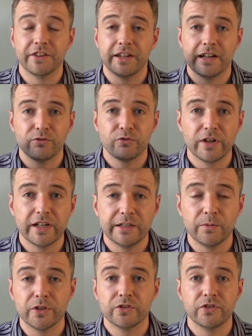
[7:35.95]
that I
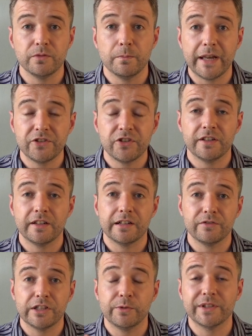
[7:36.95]
really want to mention and I
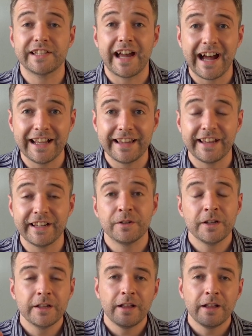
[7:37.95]
really want to highlight,